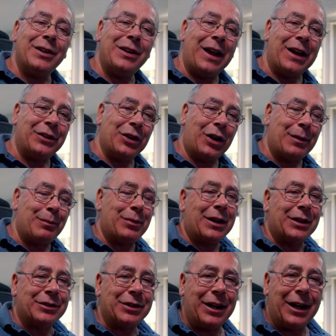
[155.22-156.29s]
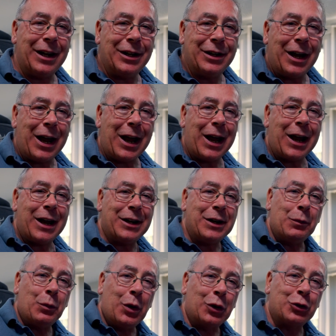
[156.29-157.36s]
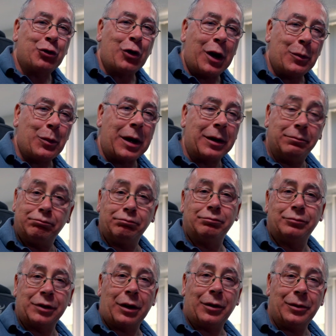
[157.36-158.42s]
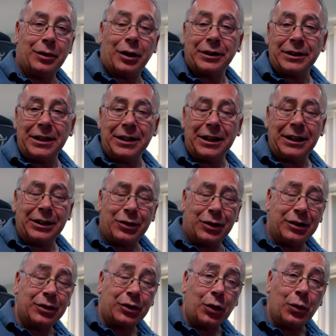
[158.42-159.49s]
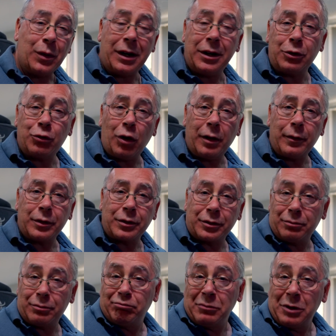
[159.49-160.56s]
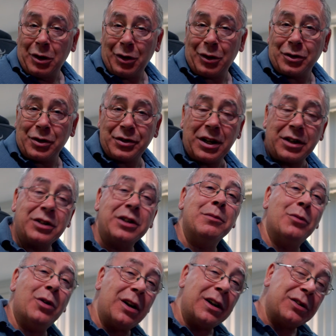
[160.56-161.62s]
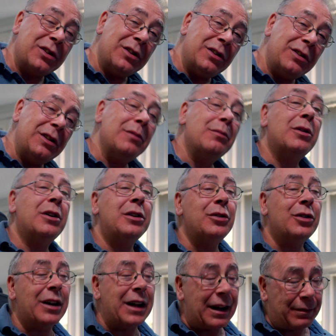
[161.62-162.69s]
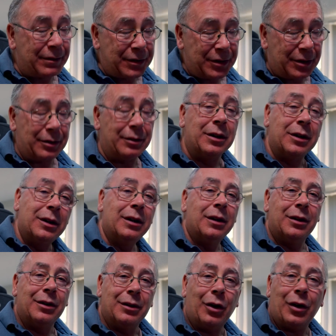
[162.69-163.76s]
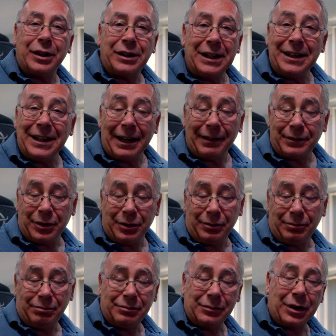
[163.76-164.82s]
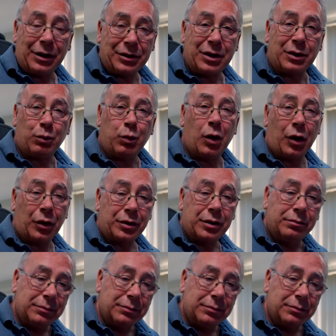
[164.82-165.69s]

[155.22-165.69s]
Yes, I plugged it in and it worked straight away. So I didn't need to install any drivers. Like I said, you might do, you might not have to. I didn't have to, so it just worked.